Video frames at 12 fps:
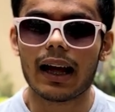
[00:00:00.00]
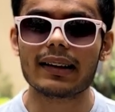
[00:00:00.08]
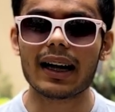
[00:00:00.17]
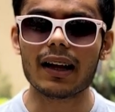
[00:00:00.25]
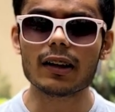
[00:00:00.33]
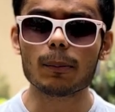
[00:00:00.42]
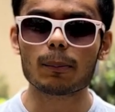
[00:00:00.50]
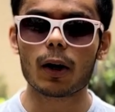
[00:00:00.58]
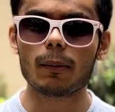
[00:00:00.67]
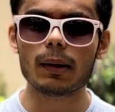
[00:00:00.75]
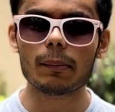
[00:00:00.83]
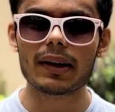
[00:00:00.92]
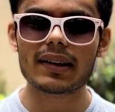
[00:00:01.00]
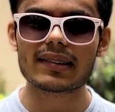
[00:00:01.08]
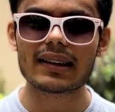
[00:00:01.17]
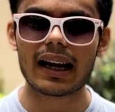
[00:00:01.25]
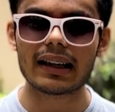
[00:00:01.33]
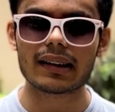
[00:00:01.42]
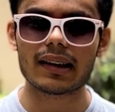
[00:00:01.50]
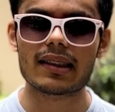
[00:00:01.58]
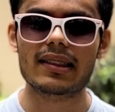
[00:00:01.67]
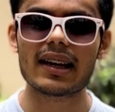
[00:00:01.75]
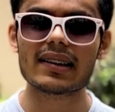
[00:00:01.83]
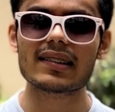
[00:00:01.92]
The other problem is that
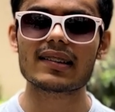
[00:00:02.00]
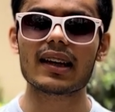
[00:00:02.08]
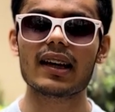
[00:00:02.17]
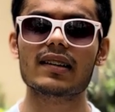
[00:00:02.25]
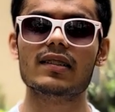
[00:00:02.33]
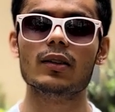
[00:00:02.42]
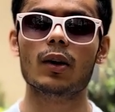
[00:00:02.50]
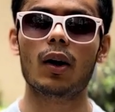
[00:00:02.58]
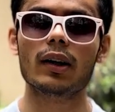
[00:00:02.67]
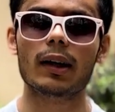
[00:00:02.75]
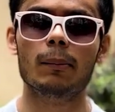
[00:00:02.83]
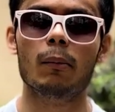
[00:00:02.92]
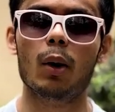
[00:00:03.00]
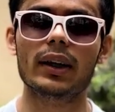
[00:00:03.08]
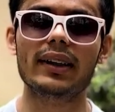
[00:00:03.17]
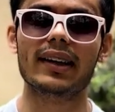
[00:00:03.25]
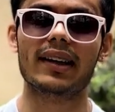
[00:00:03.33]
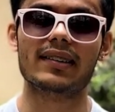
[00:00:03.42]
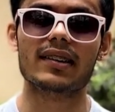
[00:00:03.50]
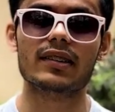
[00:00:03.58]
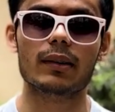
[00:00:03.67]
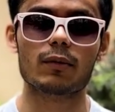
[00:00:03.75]
this is not a monitoring system.